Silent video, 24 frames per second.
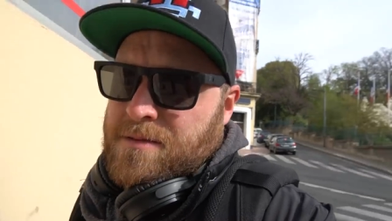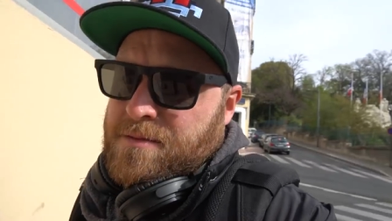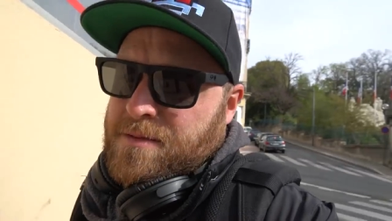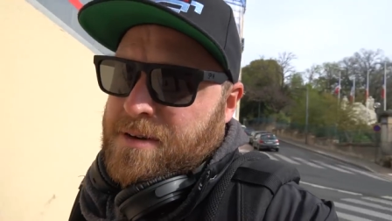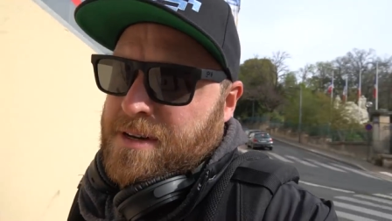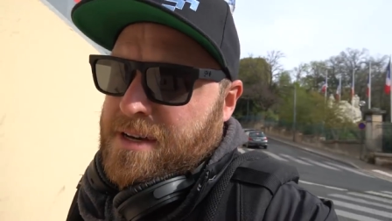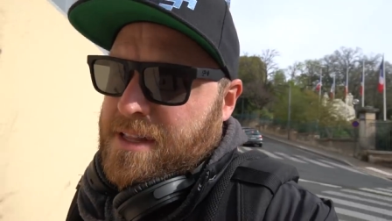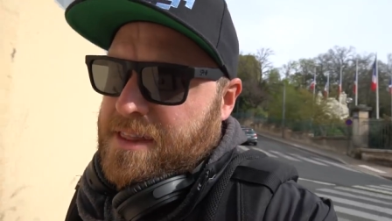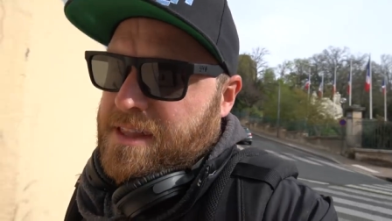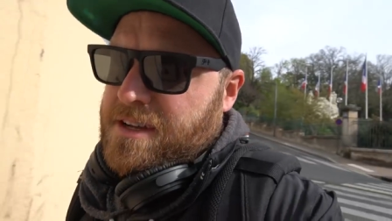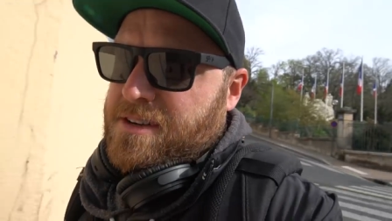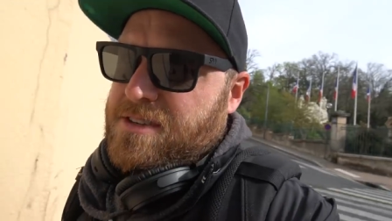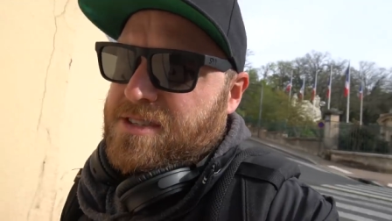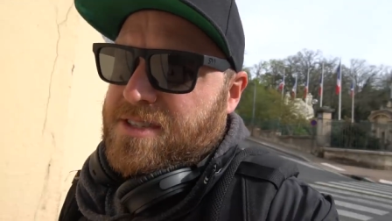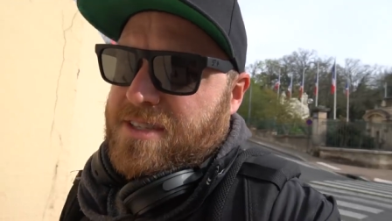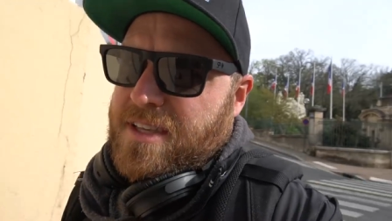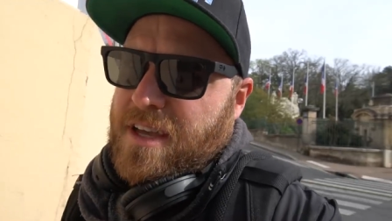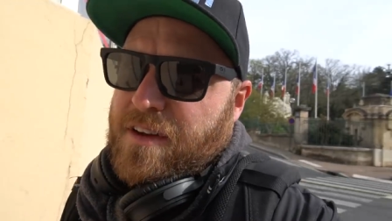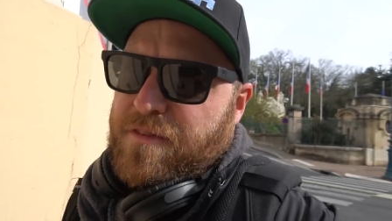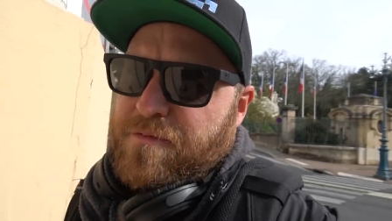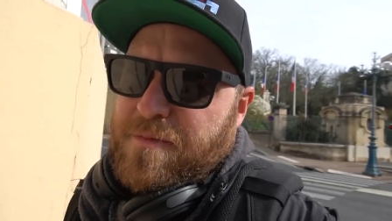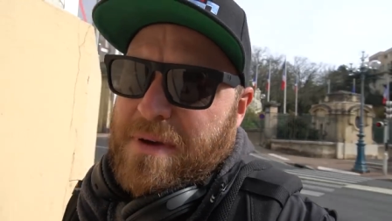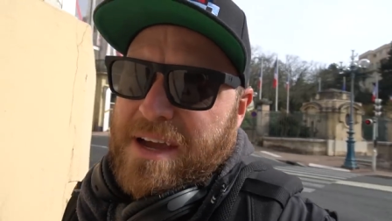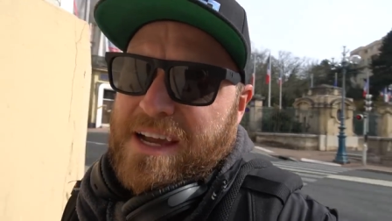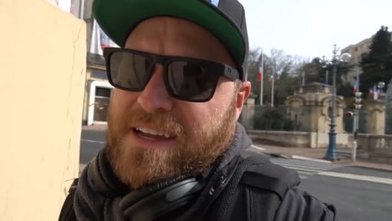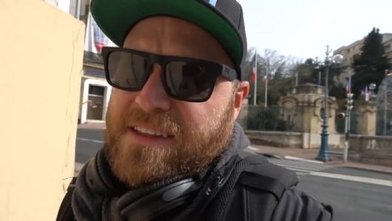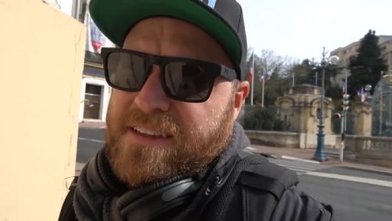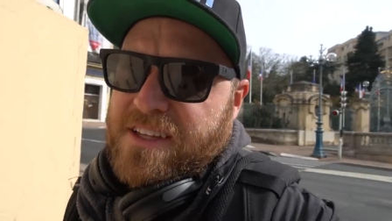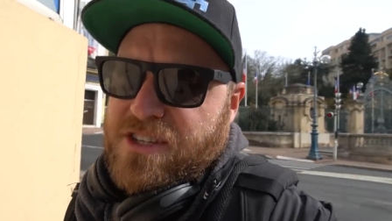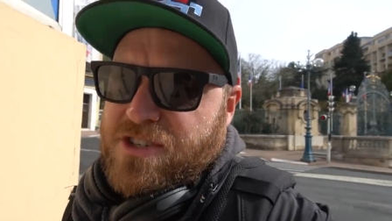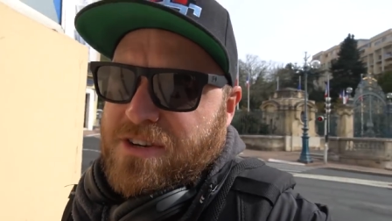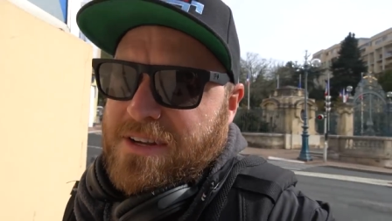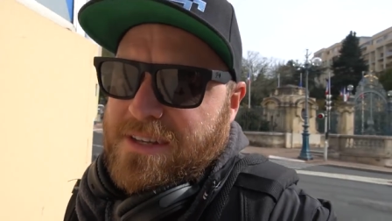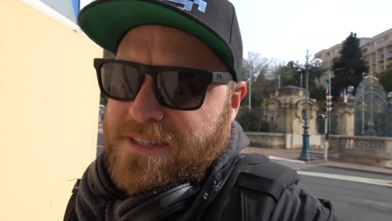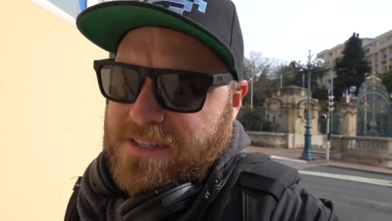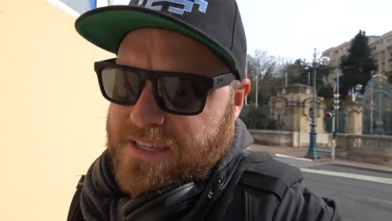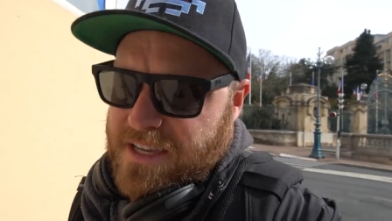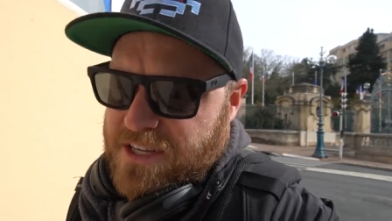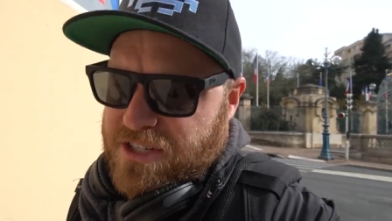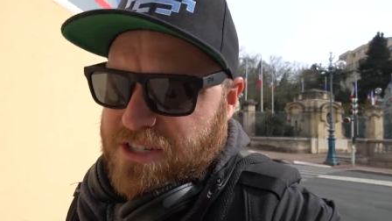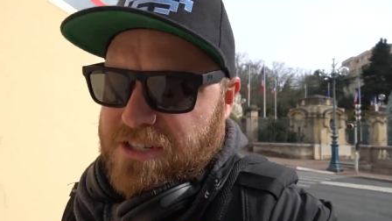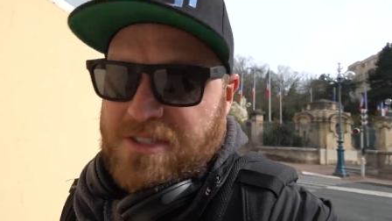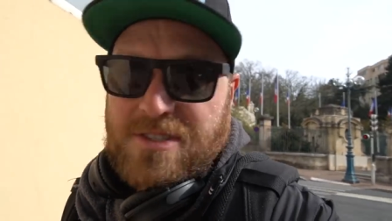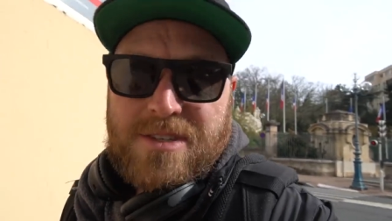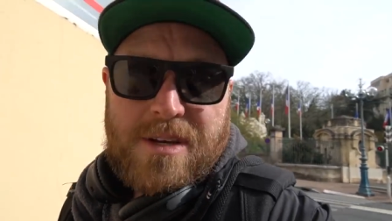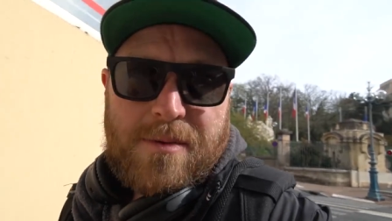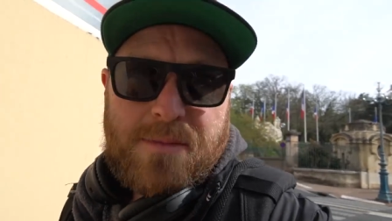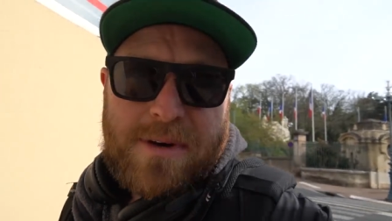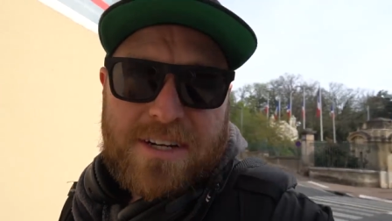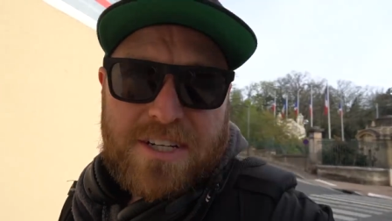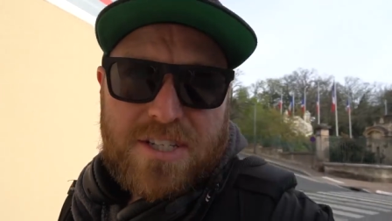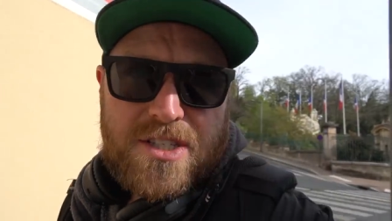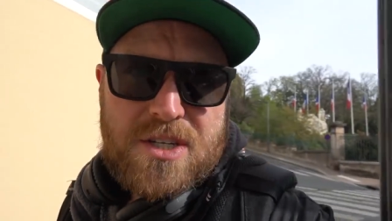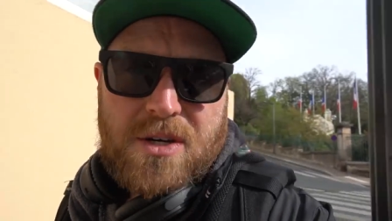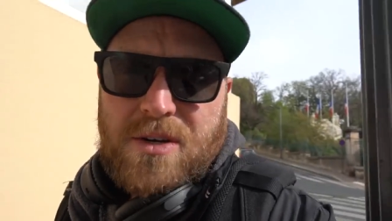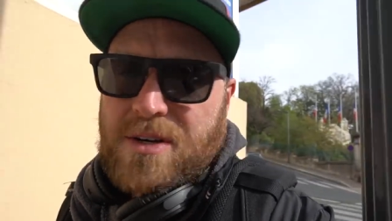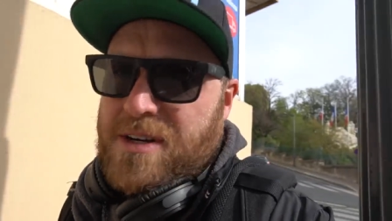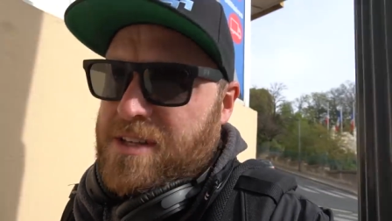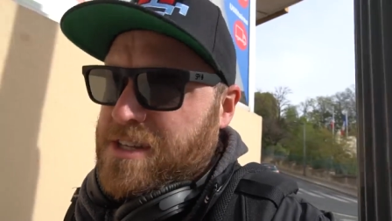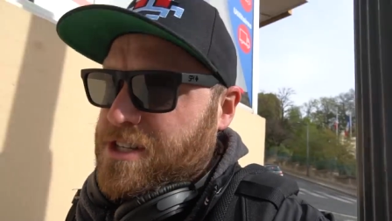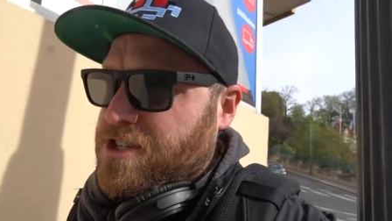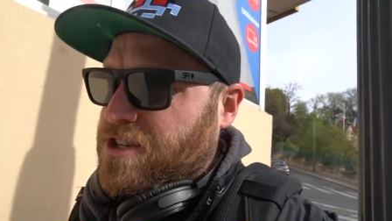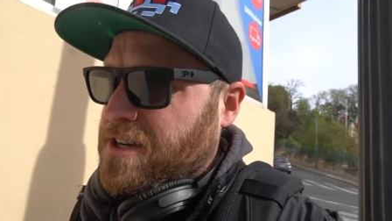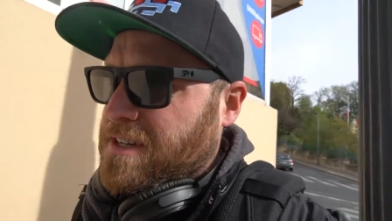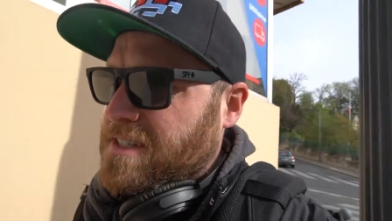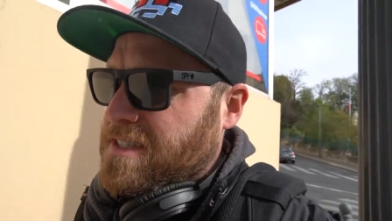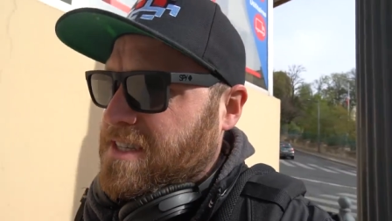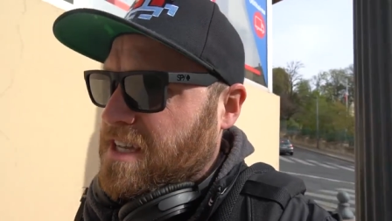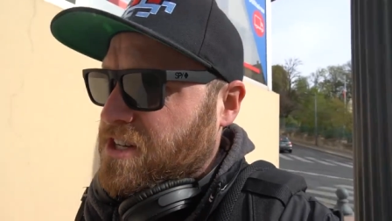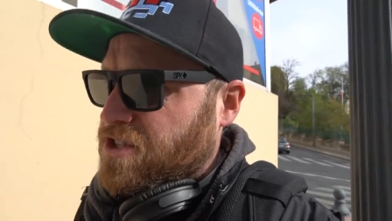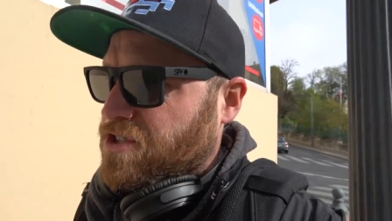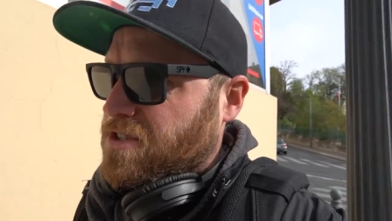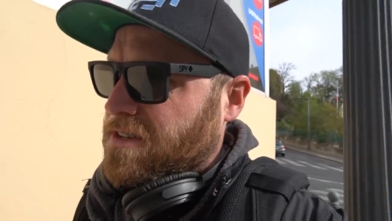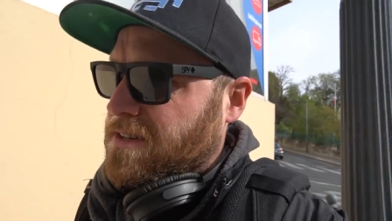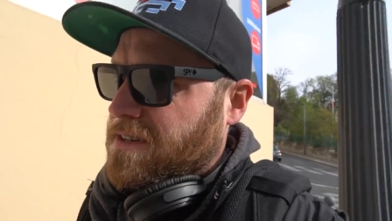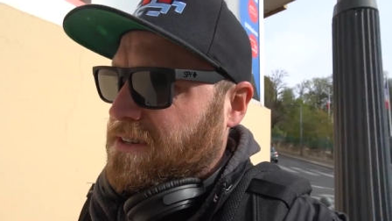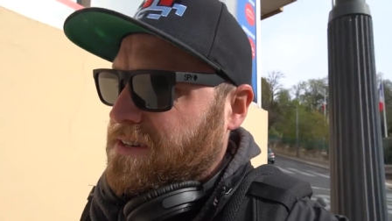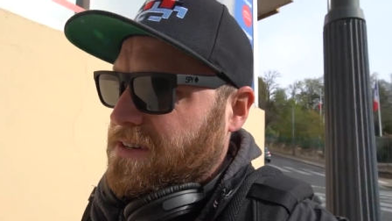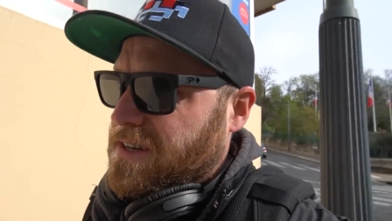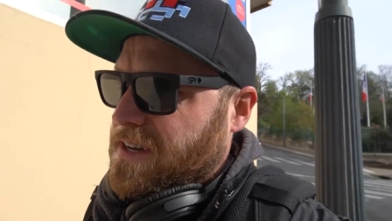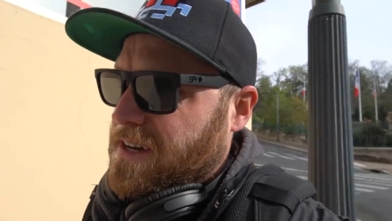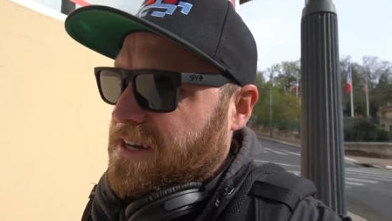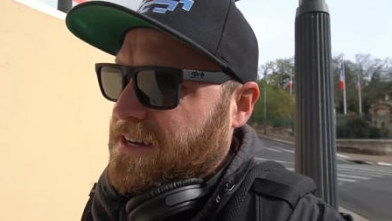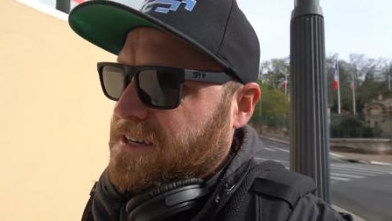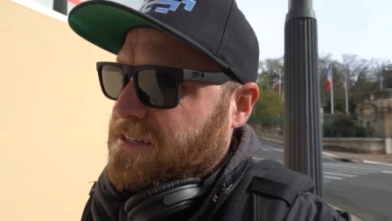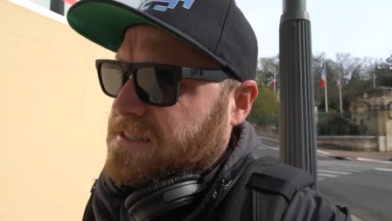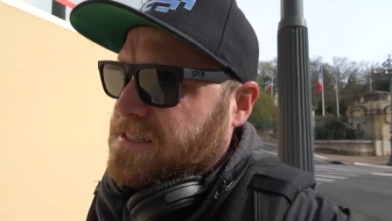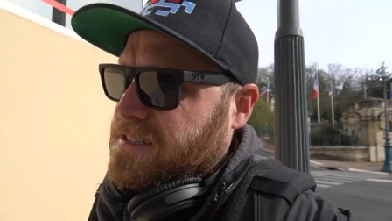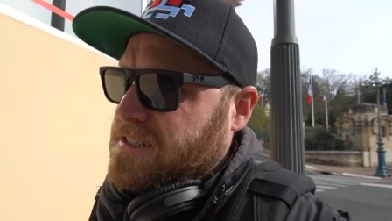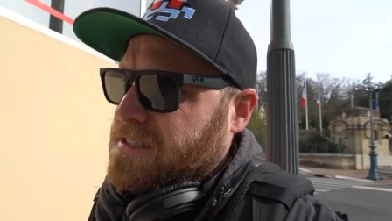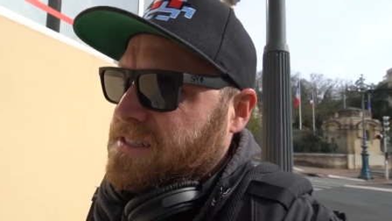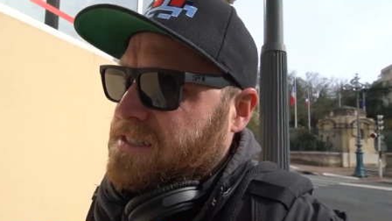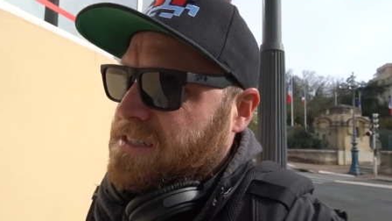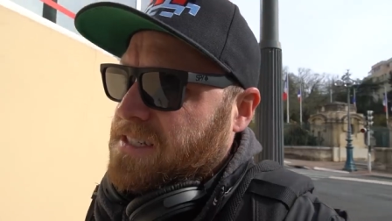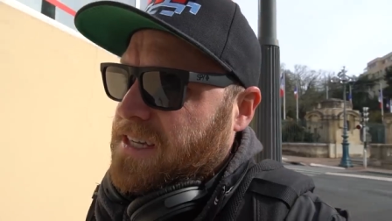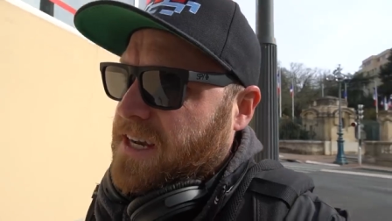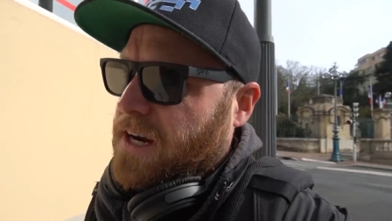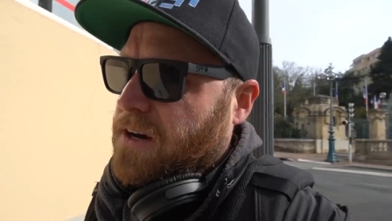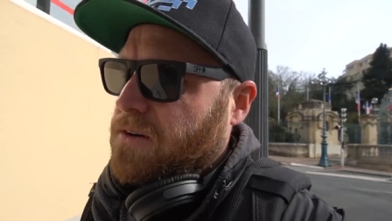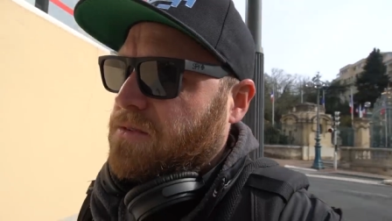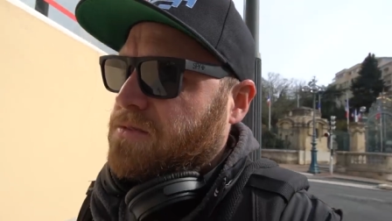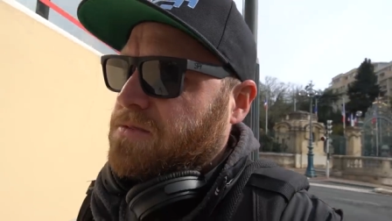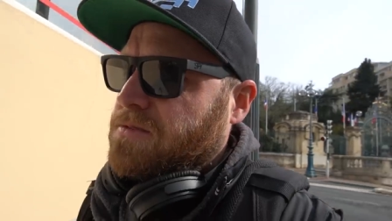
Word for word: But there's stuff back in the train station, so I might just go into the train station and, you know,